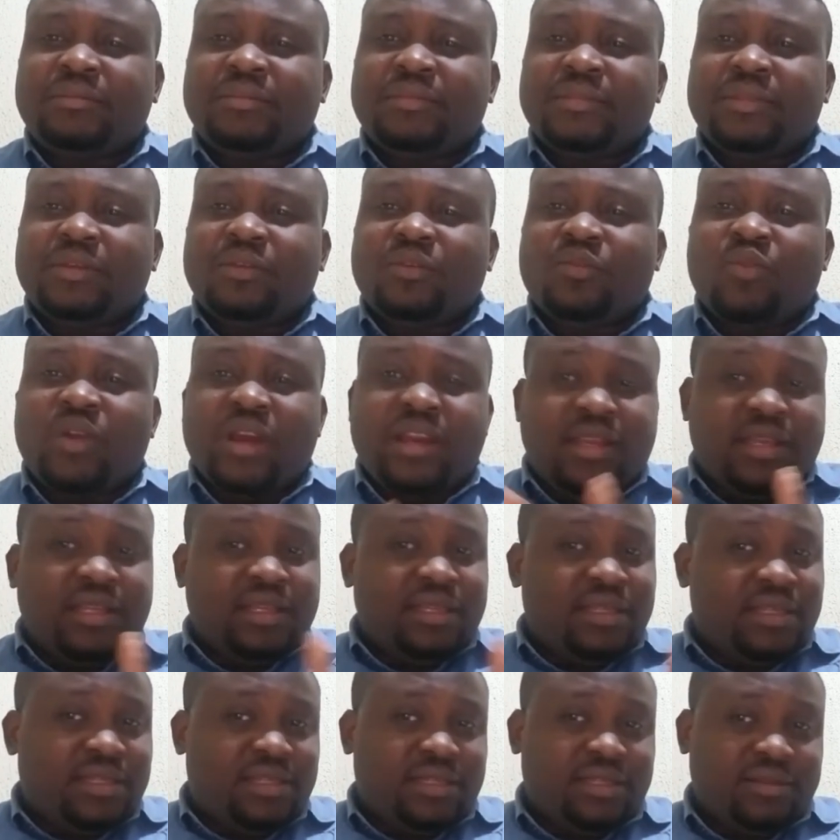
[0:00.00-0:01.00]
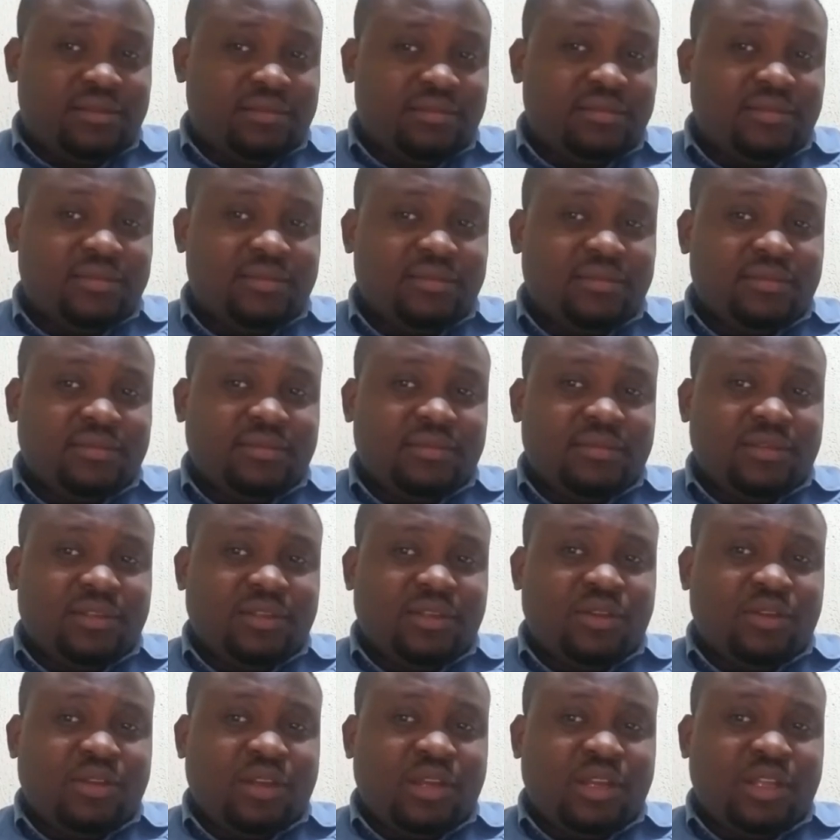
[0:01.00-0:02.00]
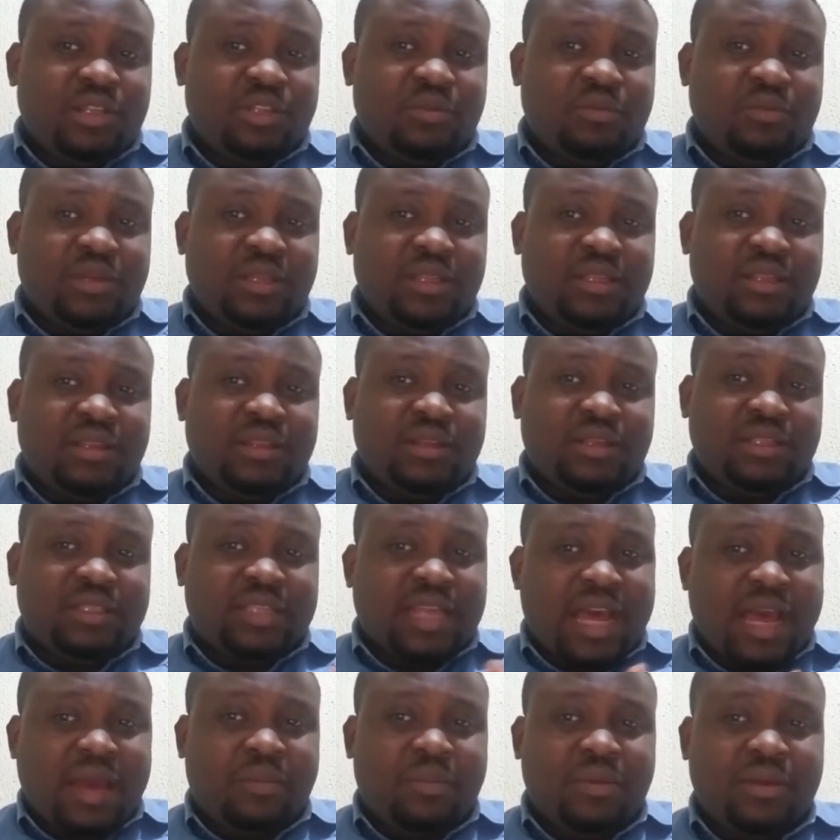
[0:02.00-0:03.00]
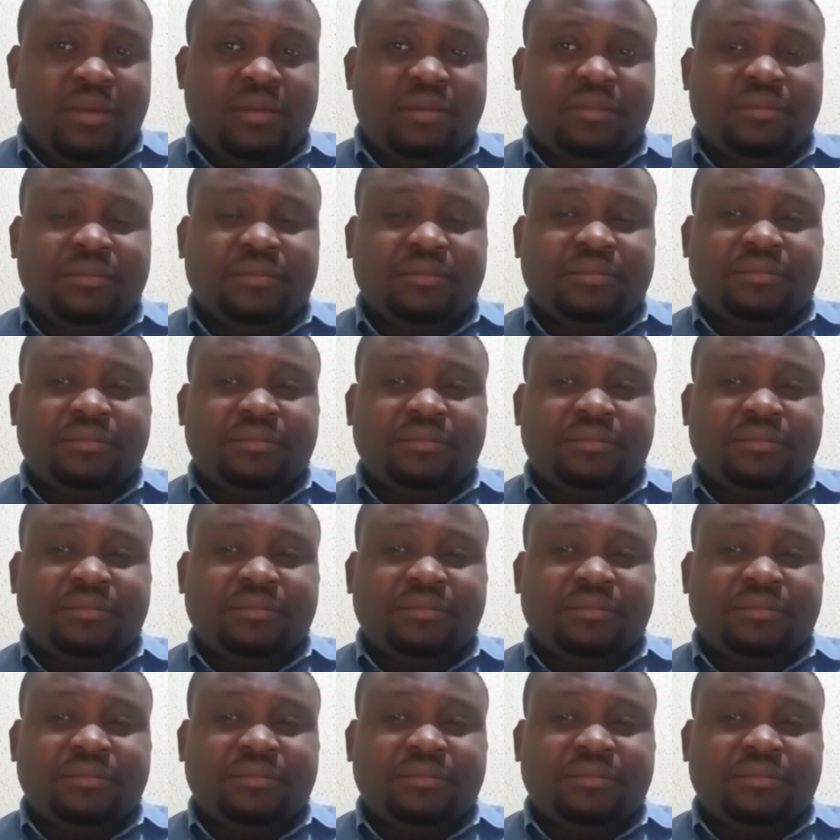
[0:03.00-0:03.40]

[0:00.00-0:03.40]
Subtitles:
when he's, you know, a little bit not happy.